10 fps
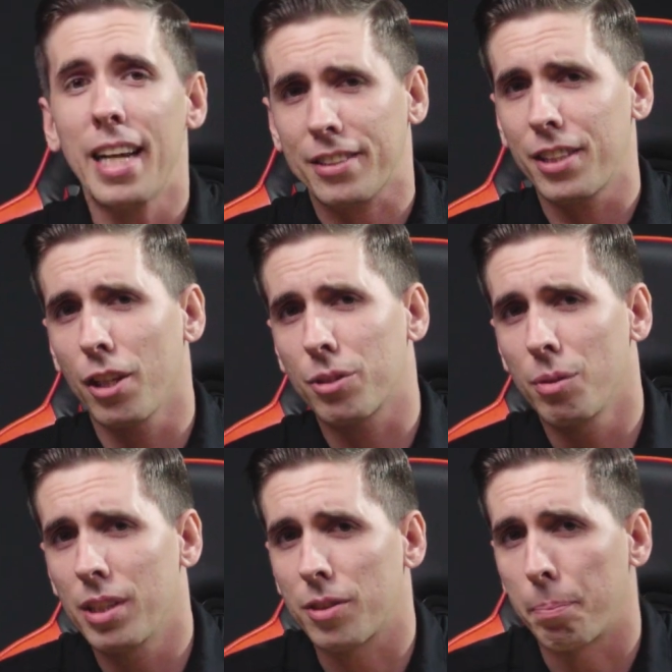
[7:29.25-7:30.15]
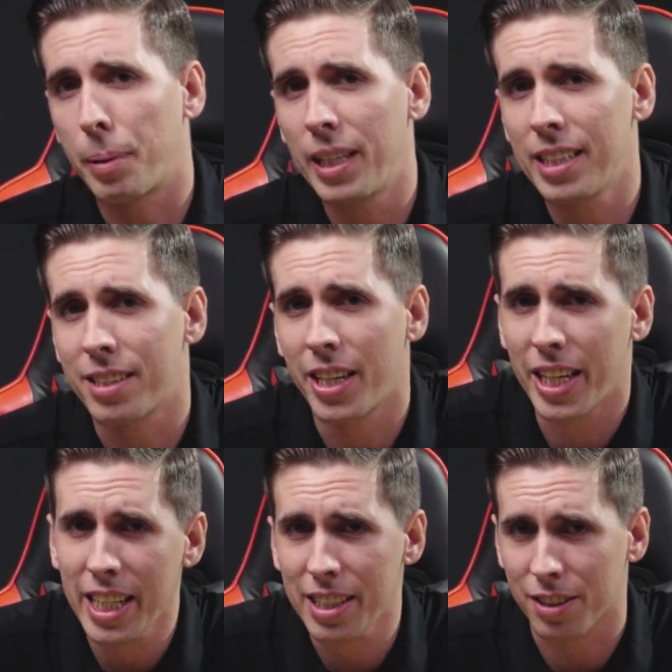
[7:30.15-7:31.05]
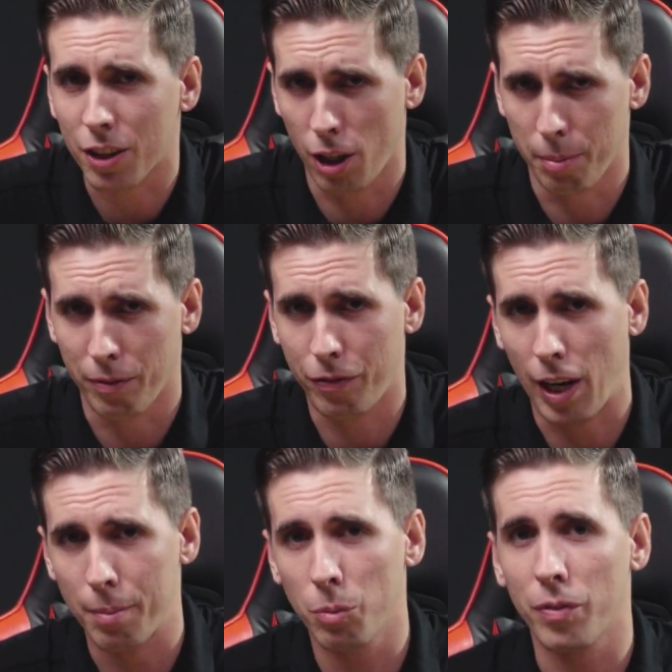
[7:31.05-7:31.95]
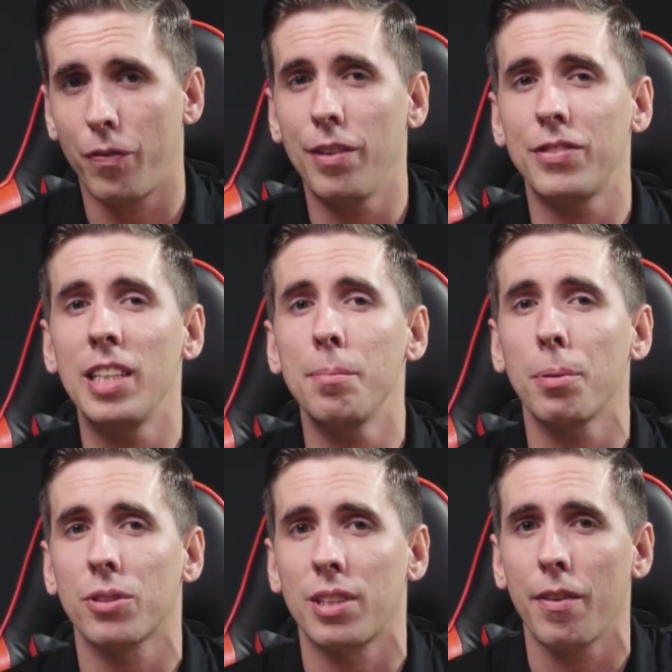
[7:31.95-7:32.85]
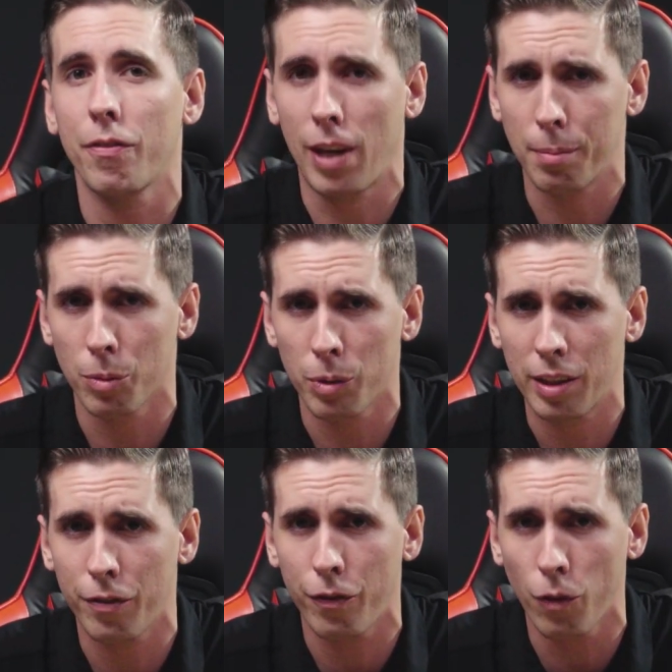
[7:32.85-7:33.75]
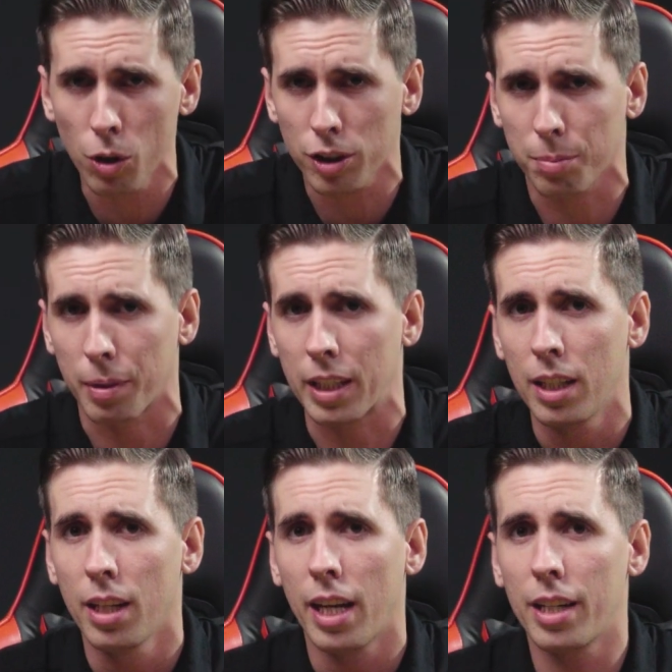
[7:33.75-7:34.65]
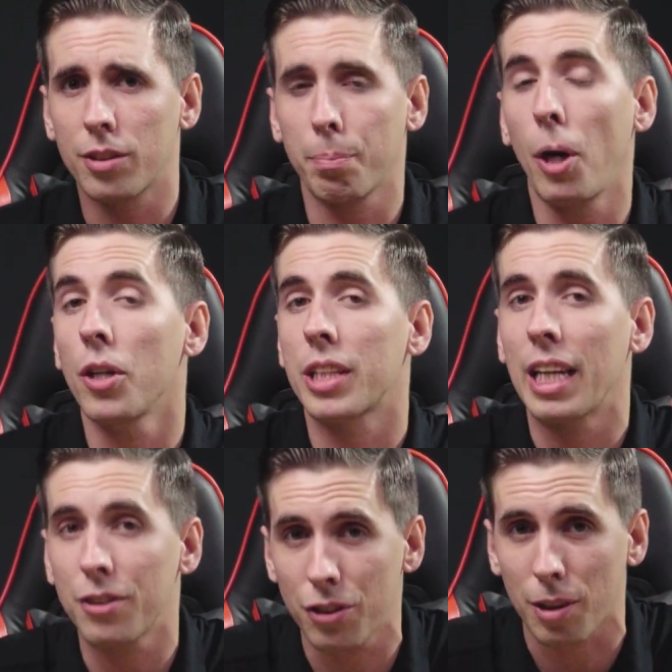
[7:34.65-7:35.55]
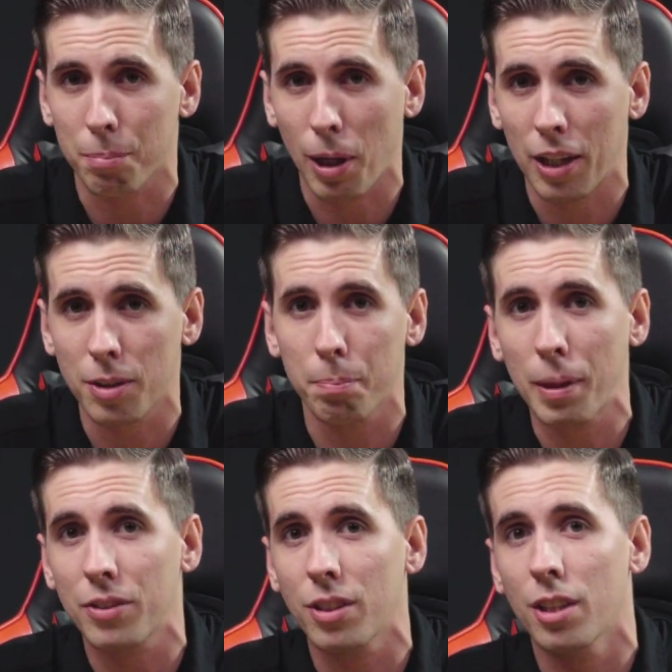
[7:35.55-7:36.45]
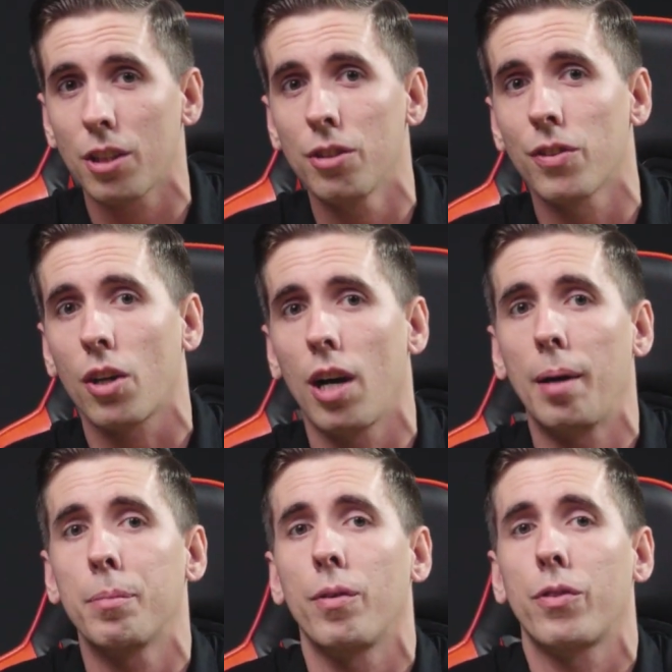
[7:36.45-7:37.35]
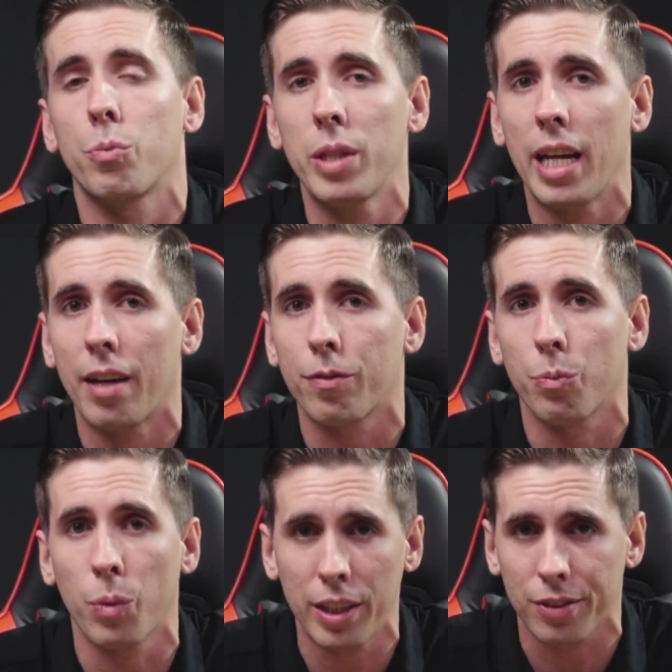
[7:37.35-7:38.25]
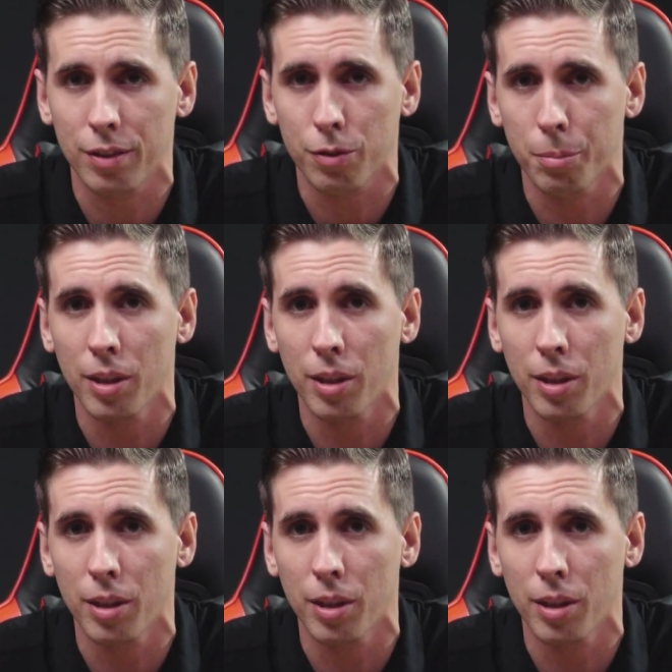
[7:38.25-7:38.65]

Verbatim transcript: Next, they also released a PET carbon fiber with 15% fiber reinforcement, and it's a polyester composite based on the Luvacom 3F resin from